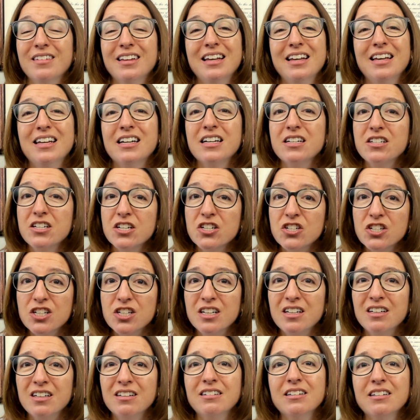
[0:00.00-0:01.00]
In
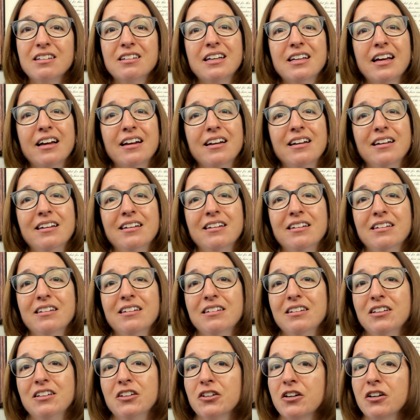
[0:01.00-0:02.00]
addition,
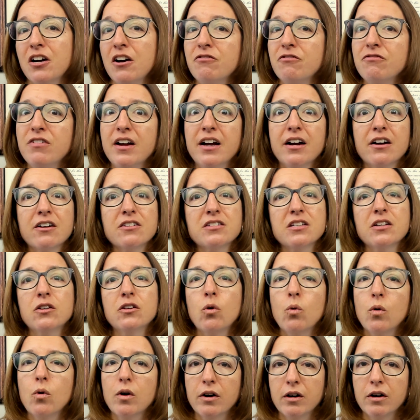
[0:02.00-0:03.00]
getting your affairs in
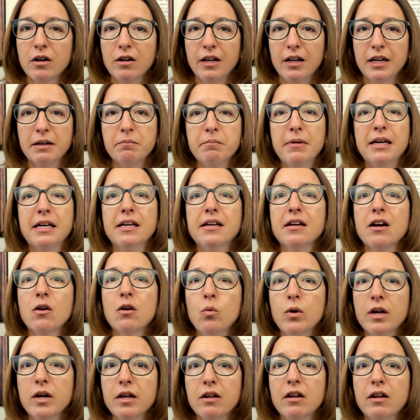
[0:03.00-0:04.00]
order, like making a
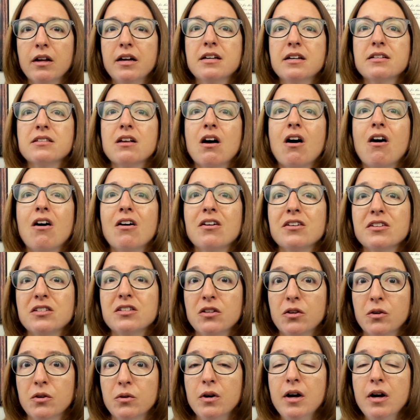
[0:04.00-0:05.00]
will, is
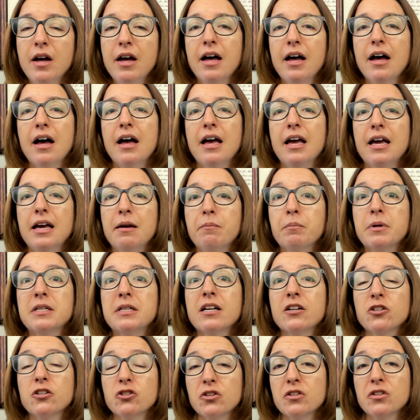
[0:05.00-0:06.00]
also a
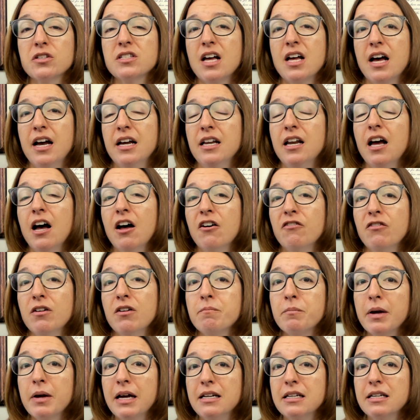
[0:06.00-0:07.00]
potential sign of
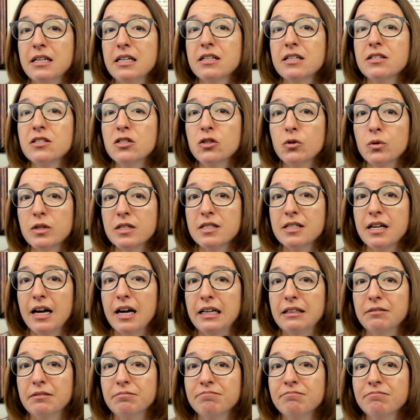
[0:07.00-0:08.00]
impending
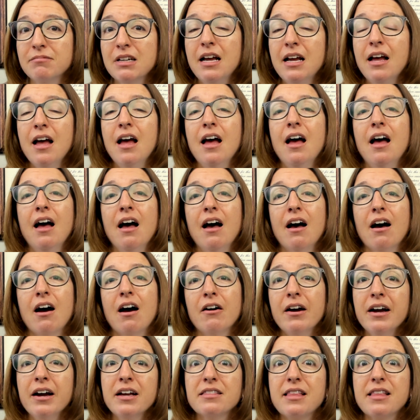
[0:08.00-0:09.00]
suicide. All
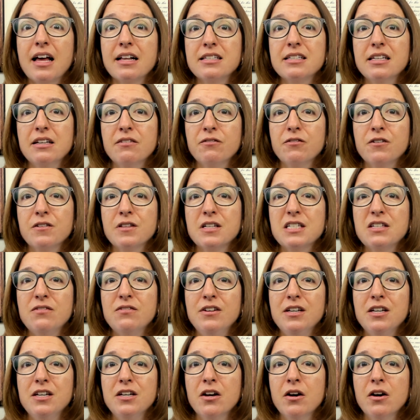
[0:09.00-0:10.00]
right, that's it for this
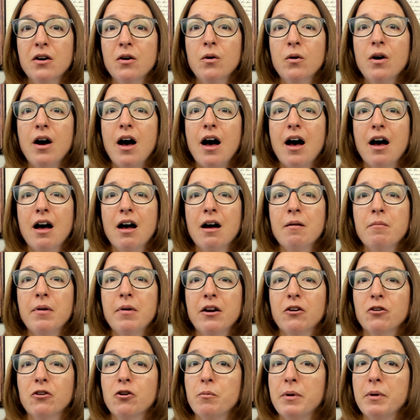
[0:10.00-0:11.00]
video. I
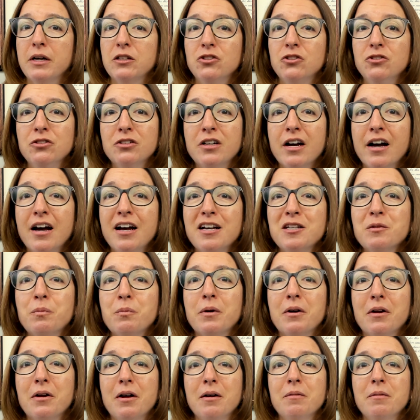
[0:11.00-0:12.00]
don't know about you guys,
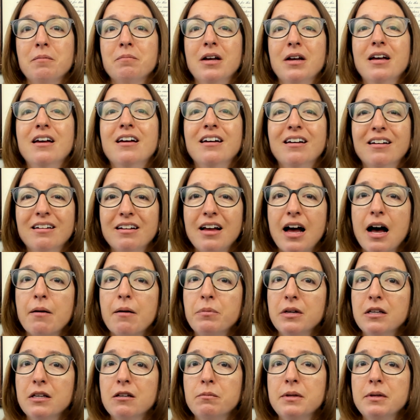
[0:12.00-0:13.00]
but I'm
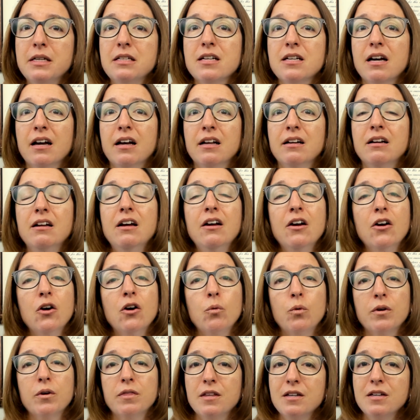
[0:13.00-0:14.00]
happy to be done
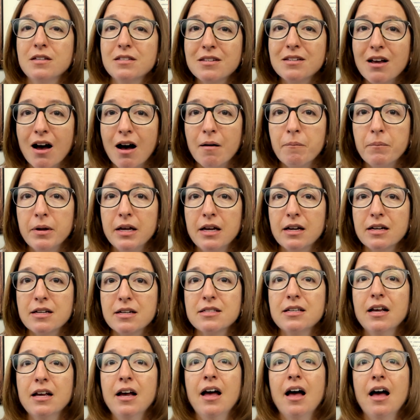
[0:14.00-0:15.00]
with these
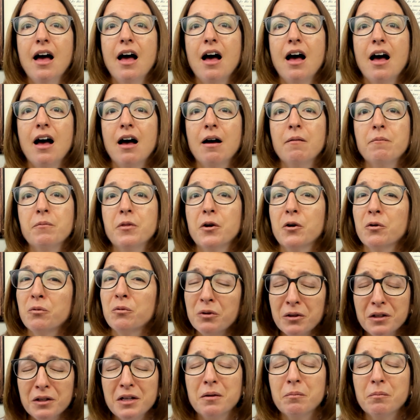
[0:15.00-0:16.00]
topics. They're
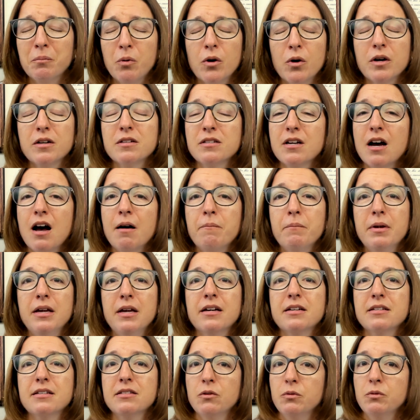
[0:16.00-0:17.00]
really important
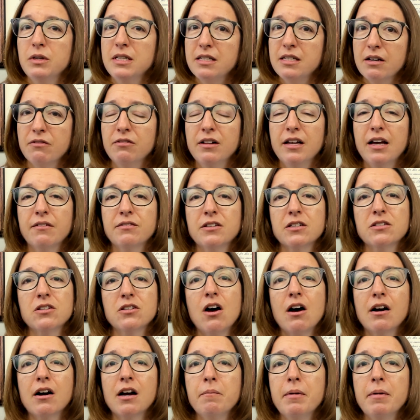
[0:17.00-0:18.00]
topics, so we definitely have to
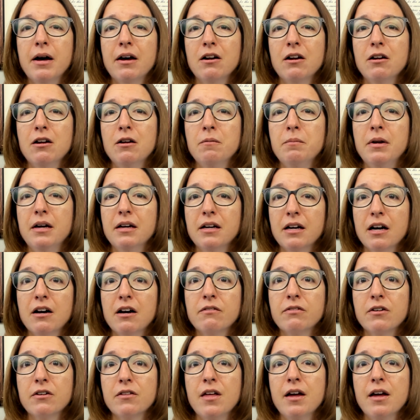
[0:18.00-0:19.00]
talk about them and
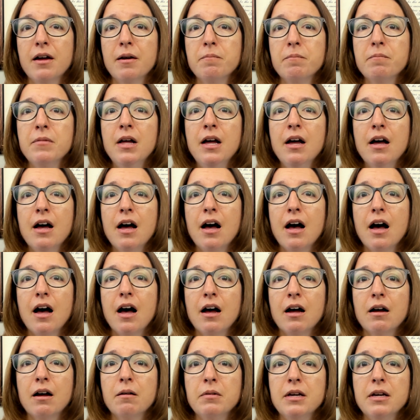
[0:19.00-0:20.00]
cover them
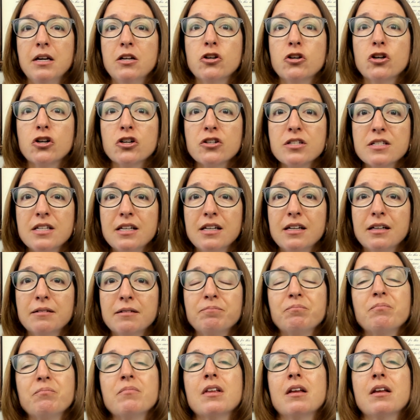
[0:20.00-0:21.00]
in nursing,
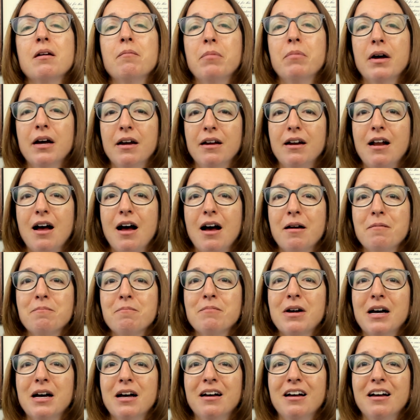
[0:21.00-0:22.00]
but I'm
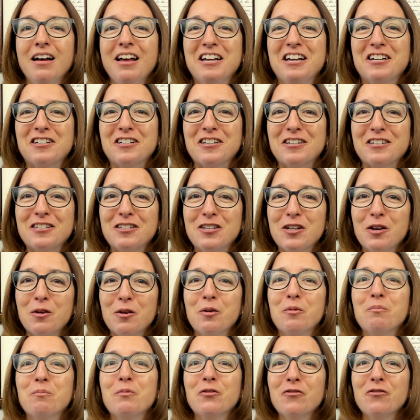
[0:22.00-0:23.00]
anxious to
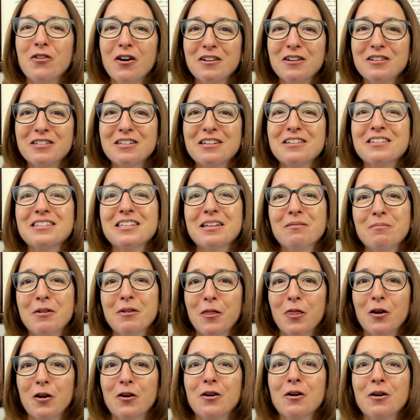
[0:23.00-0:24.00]
move on to some
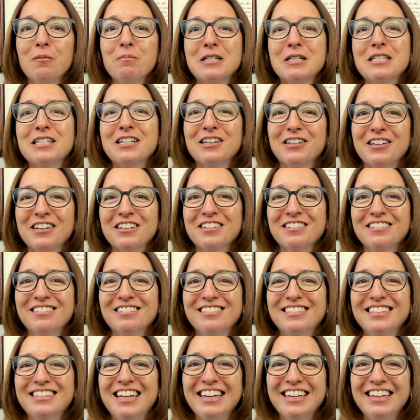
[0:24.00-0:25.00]
other material.
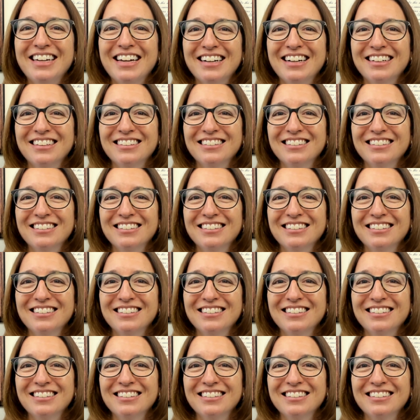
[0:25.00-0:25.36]
Take care.